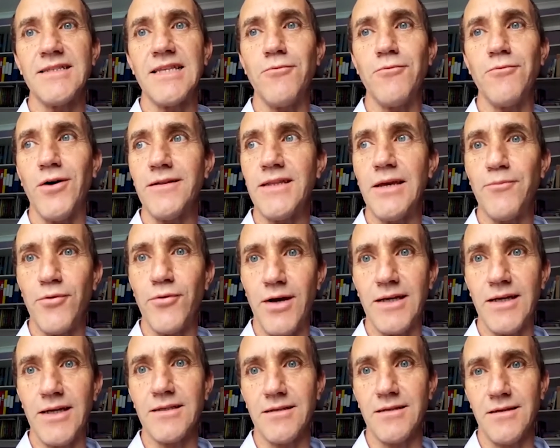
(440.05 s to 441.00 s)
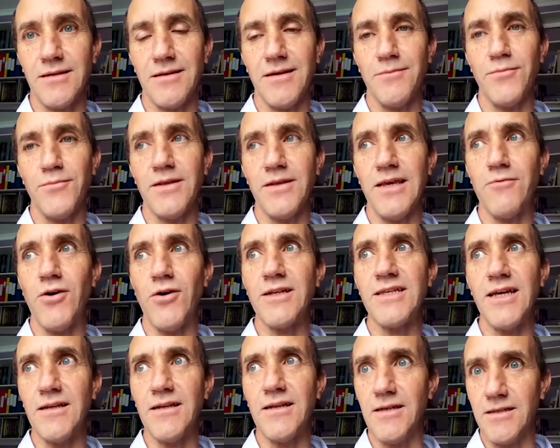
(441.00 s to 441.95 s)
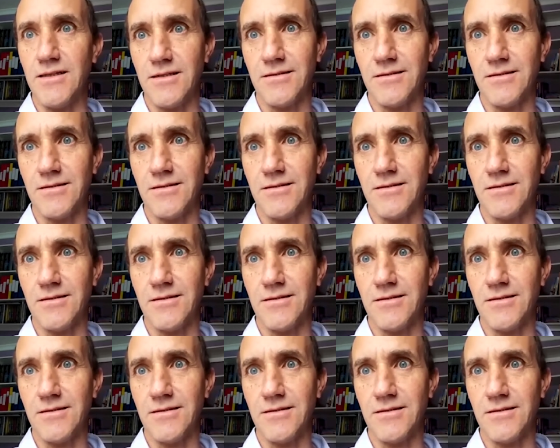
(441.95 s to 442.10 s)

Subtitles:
they want their price, but they won't get it.